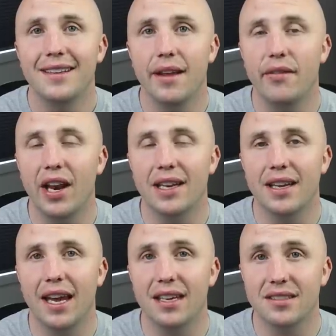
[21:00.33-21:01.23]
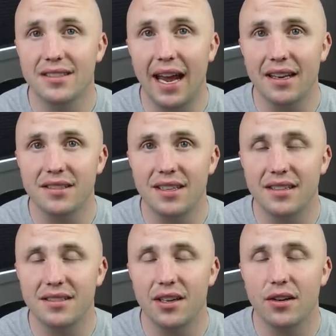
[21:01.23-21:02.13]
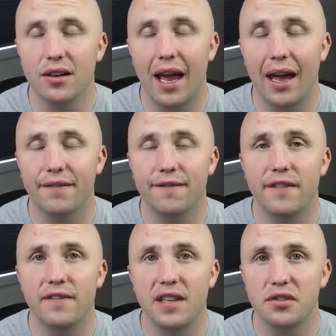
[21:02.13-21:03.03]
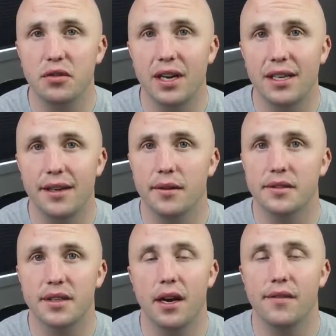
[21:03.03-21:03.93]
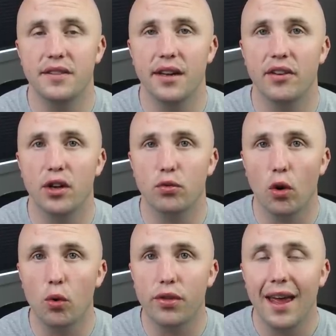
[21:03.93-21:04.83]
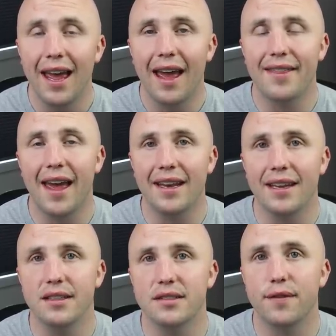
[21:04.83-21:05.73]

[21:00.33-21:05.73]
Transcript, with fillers: Dividend King status next year at 50 straight years of dividend growth, and that is